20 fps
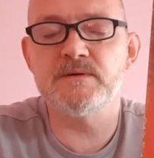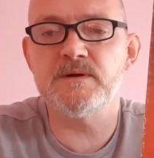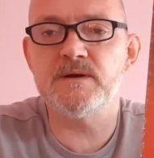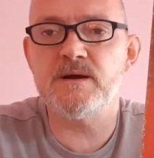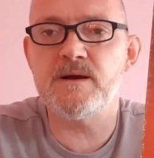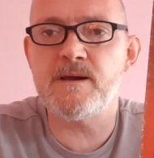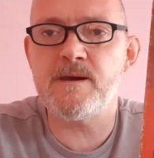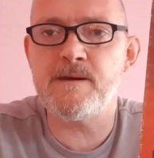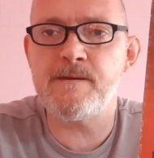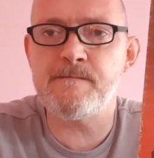
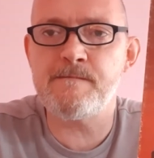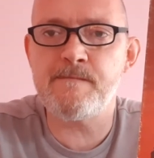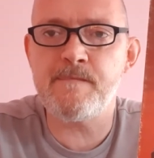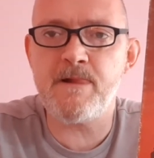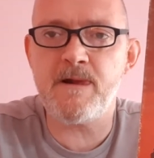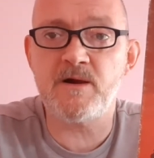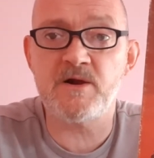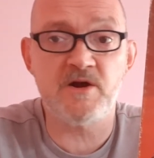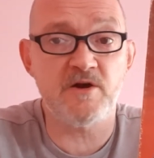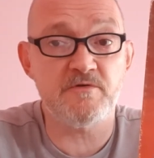I
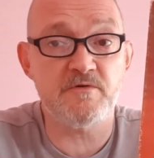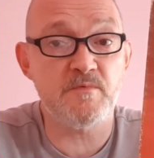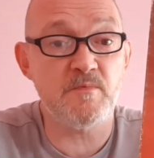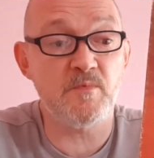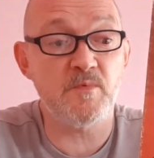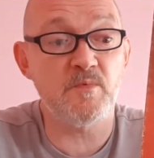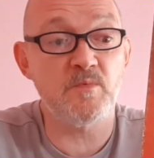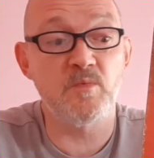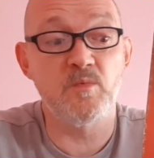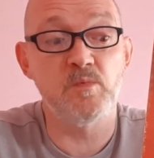can't
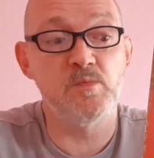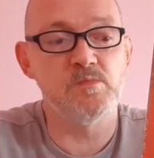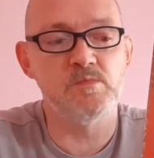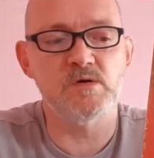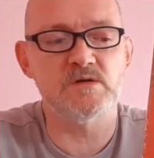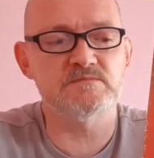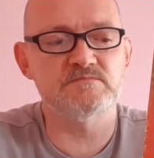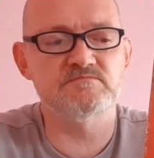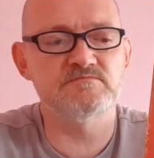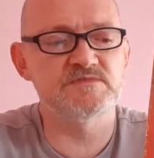remember
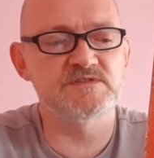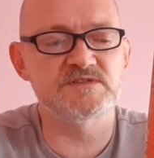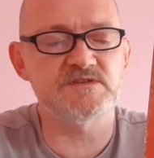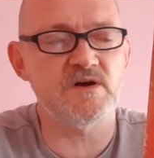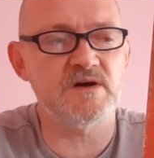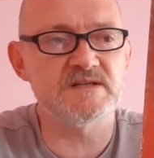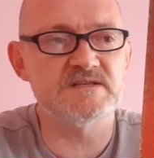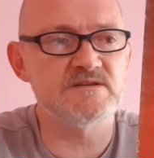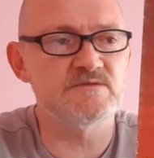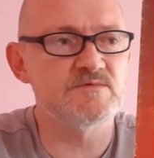what
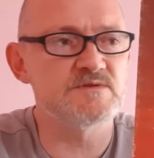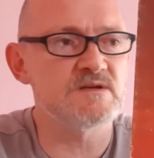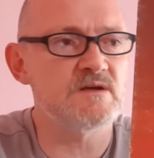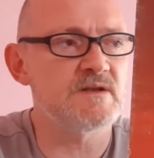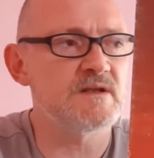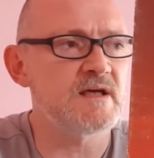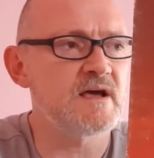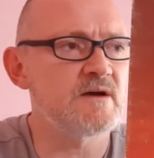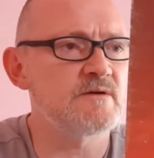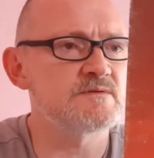site it was on
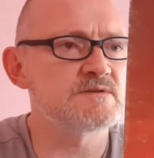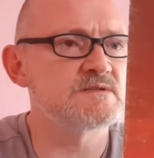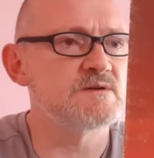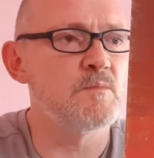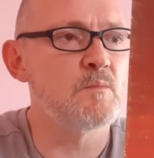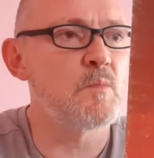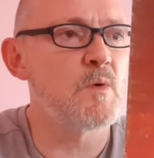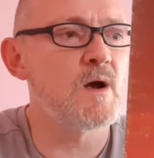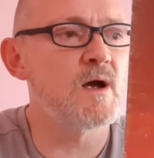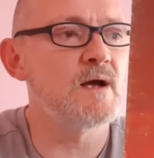now,
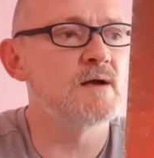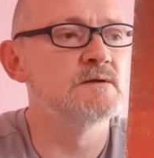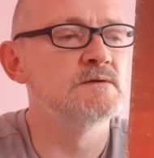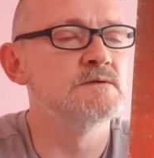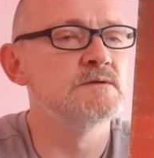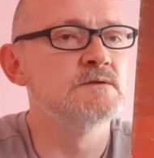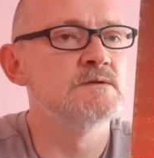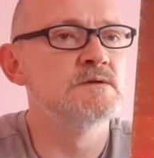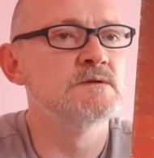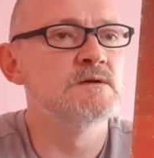somewhere,
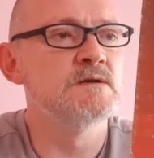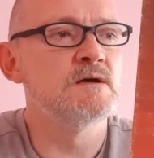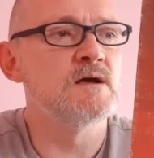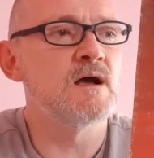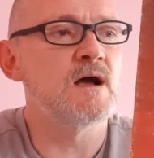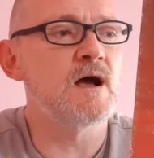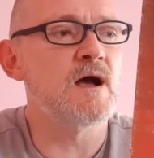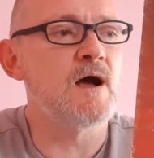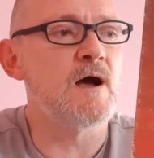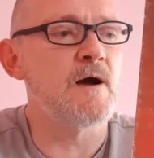
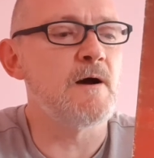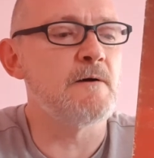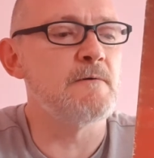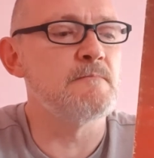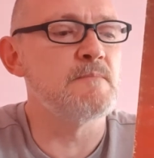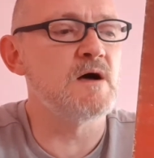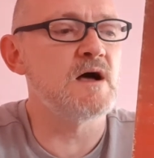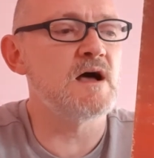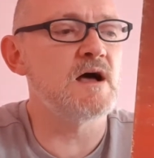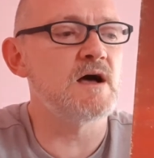
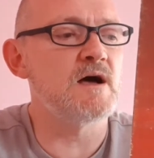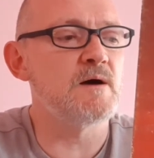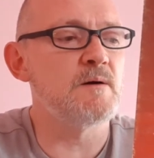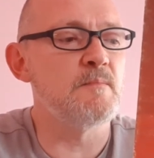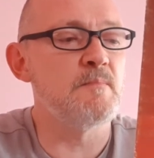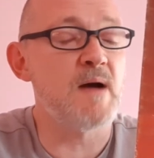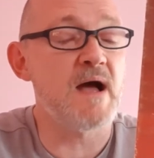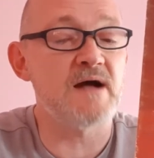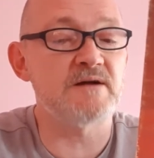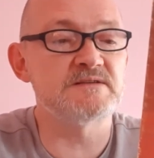
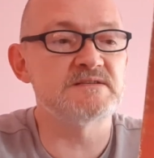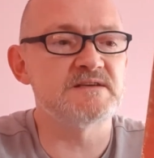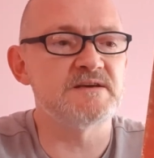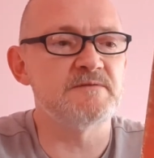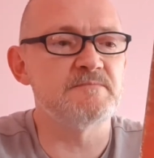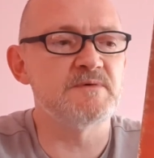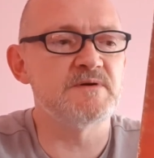about him.